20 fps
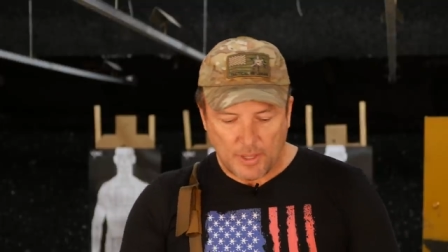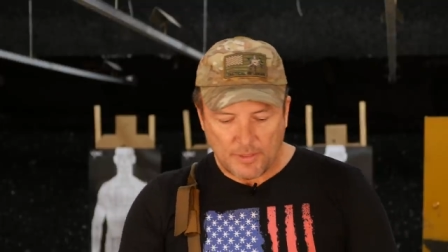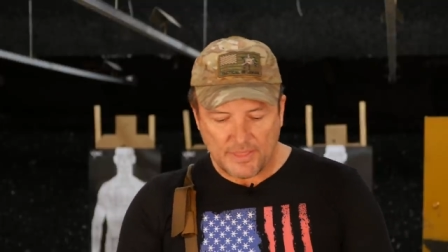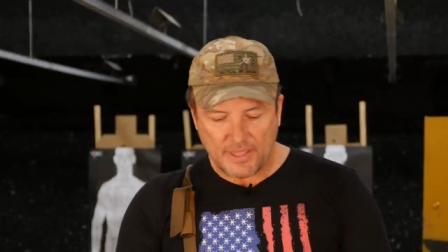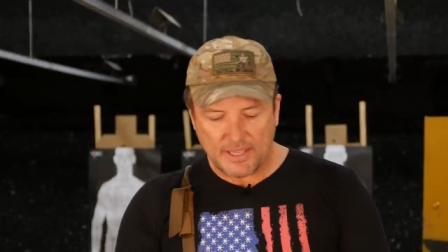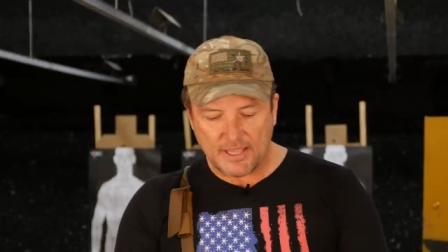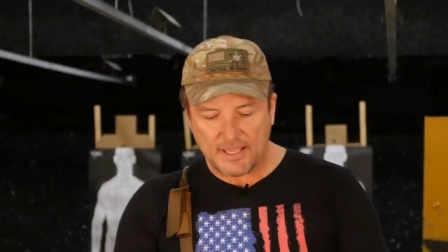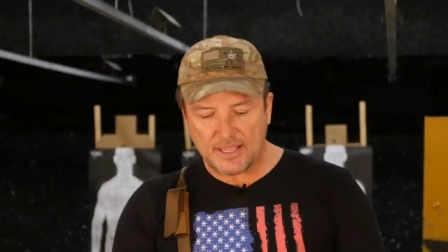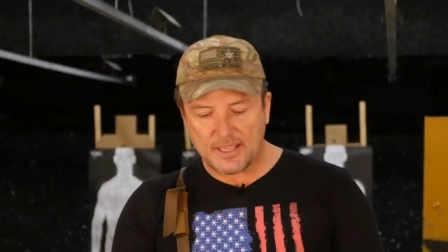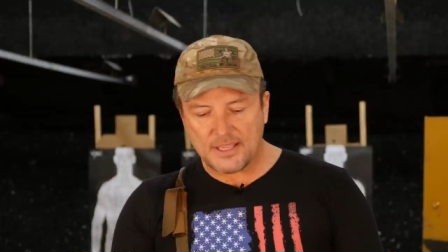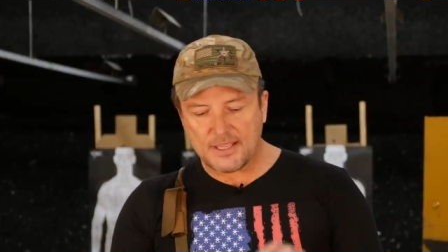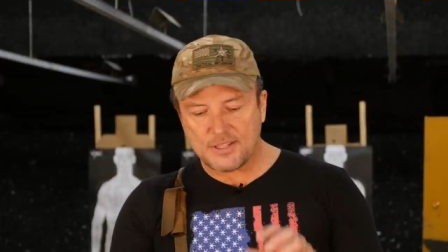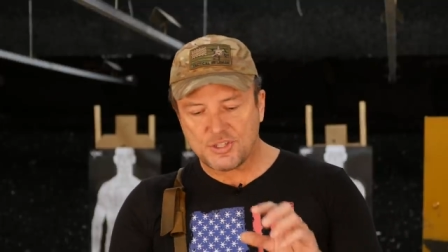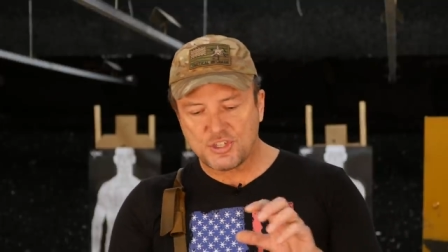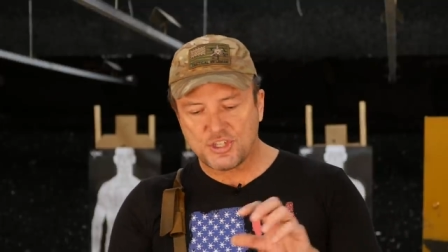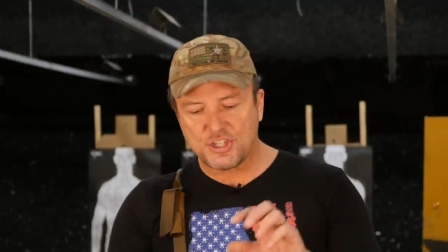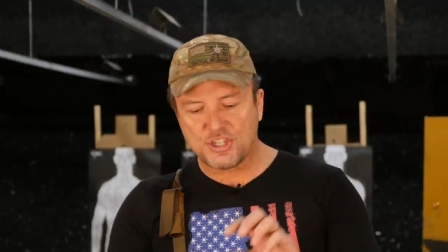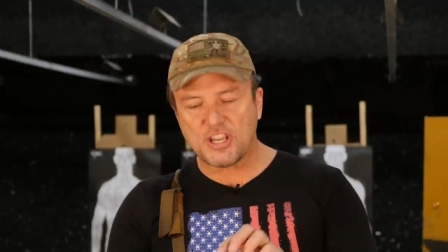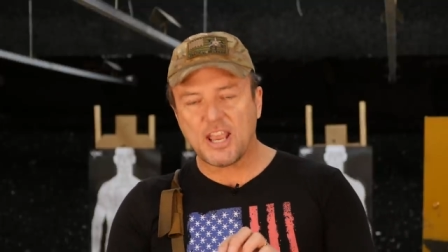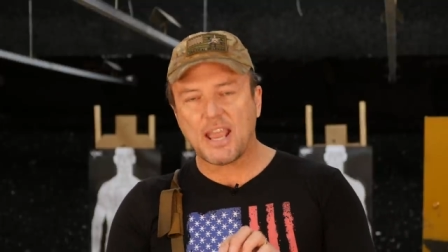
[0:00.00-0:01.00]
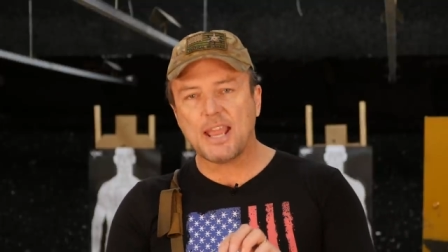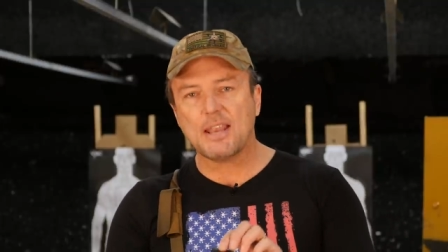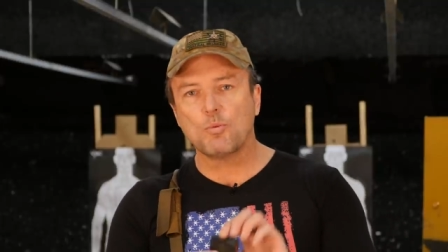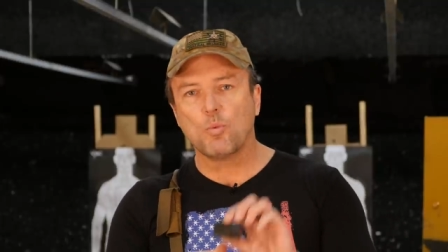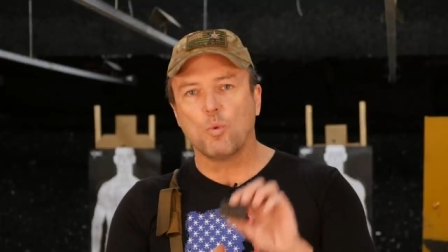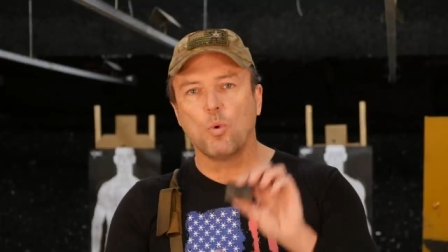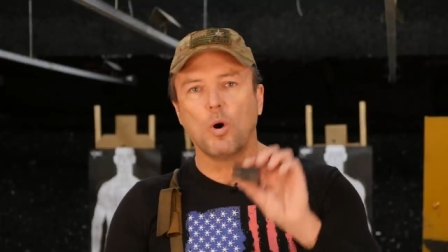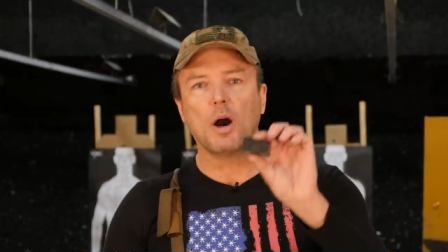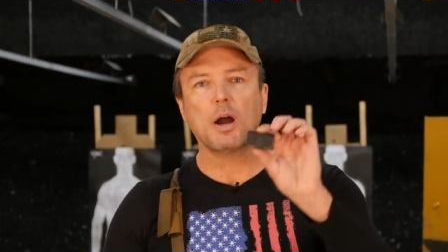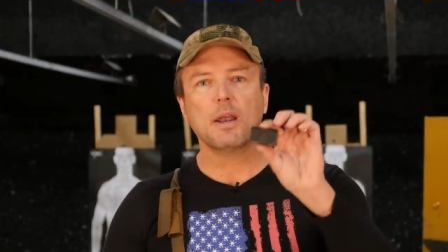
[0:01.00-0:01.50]
The
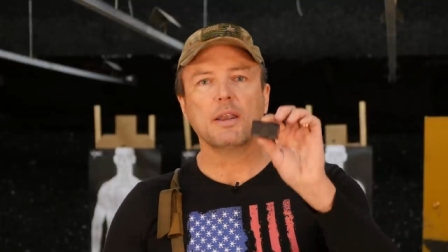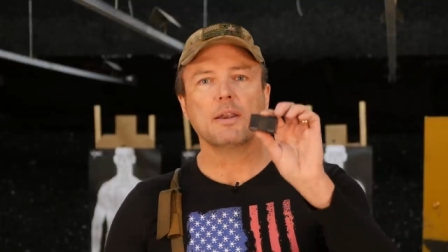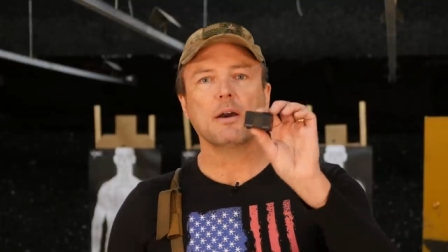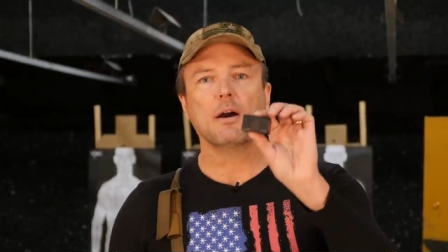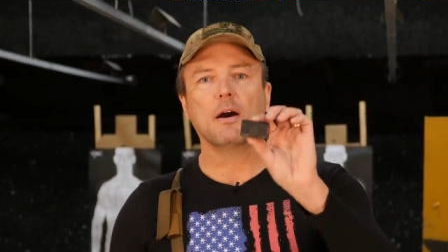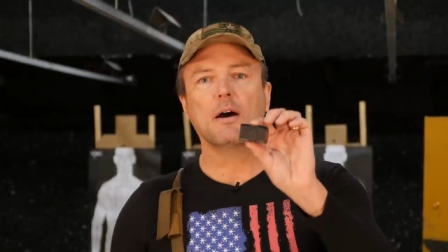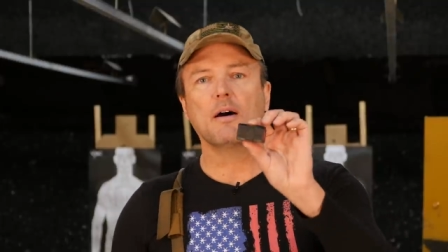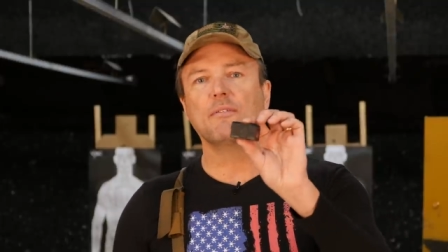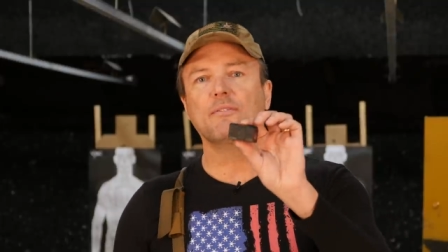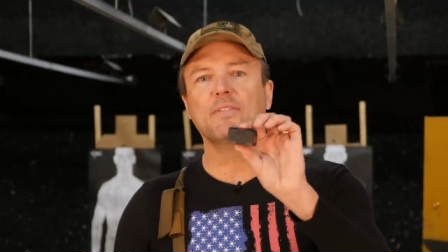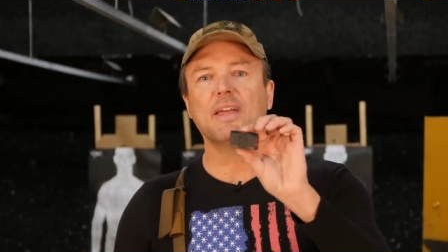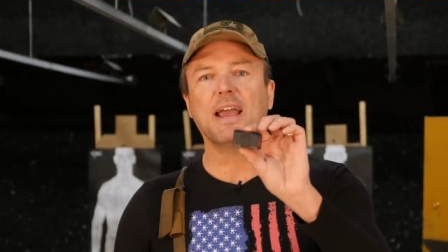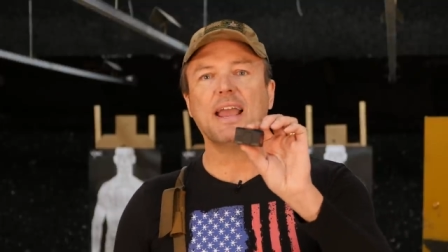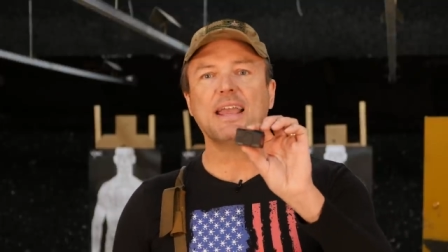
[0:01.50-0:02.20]
Gen 1 of the